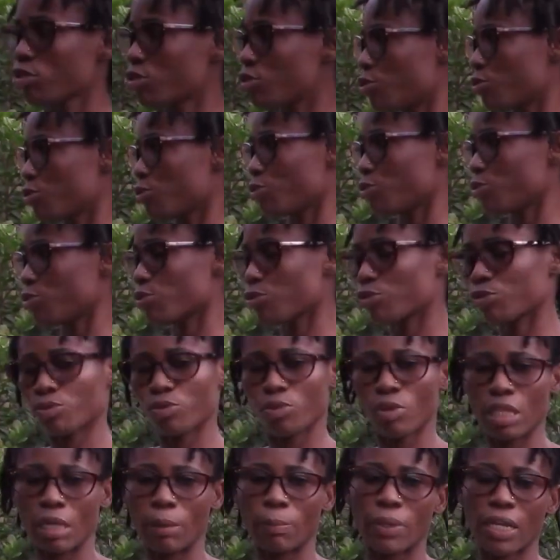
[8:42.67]
to
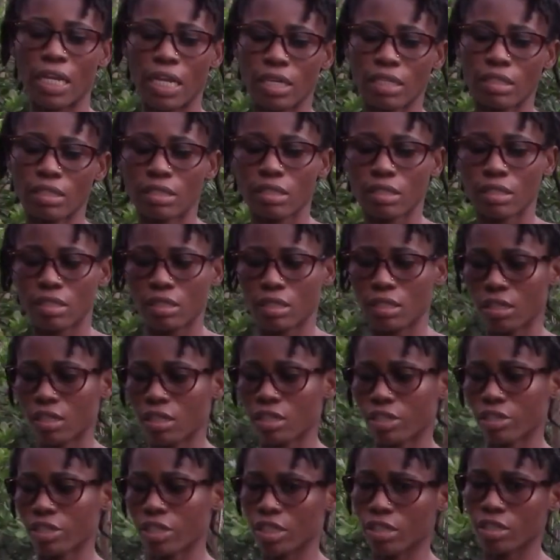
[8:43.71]
the plants in the
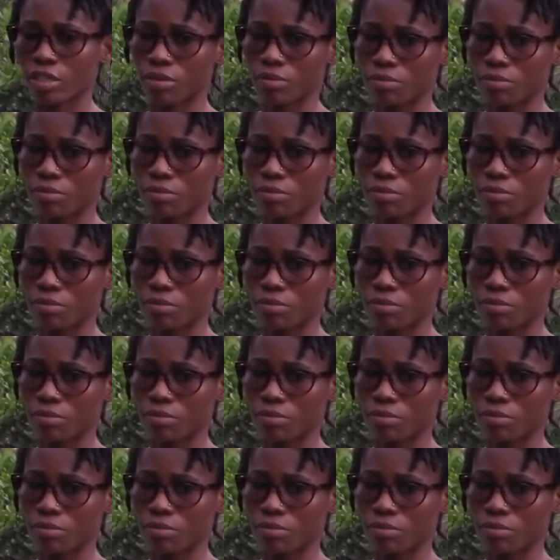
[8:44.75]
garden.